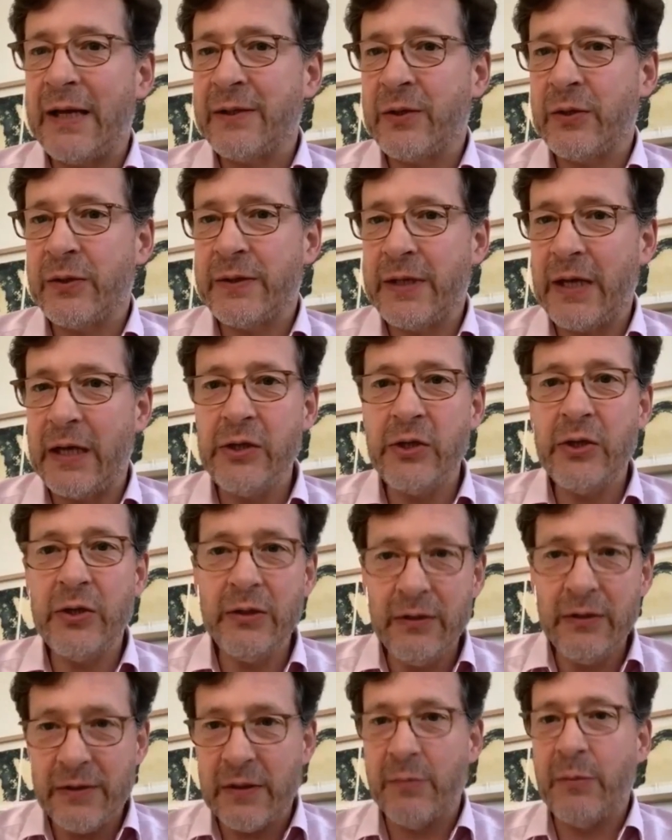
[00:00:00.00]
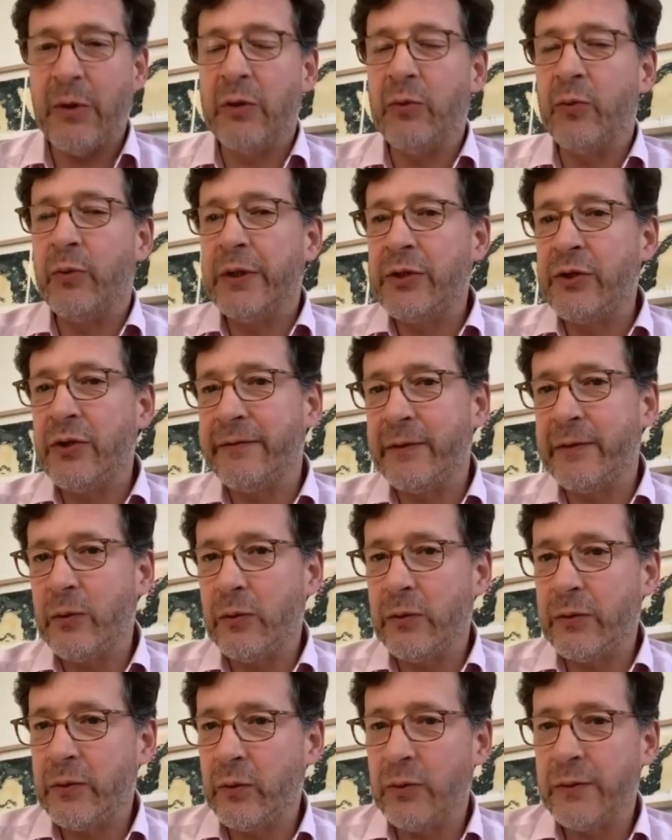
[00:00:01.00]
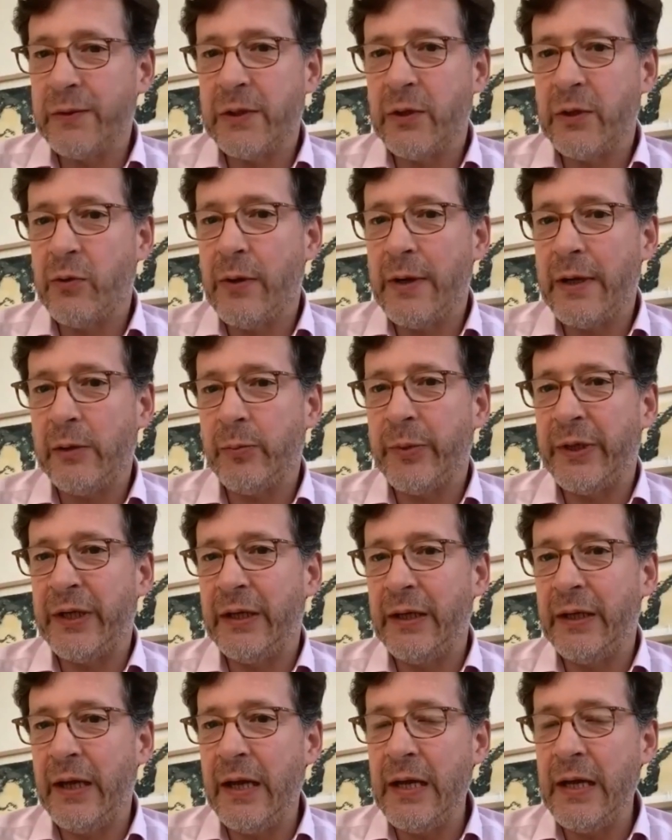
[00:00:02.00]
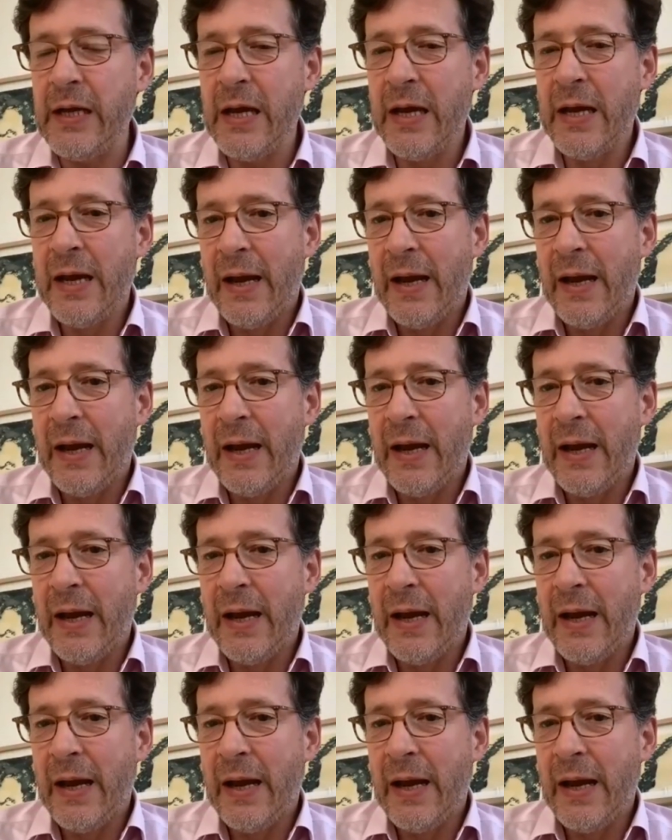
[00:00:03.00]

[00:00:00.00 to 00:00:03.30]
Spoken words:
associations, among which, of course, also LPEA.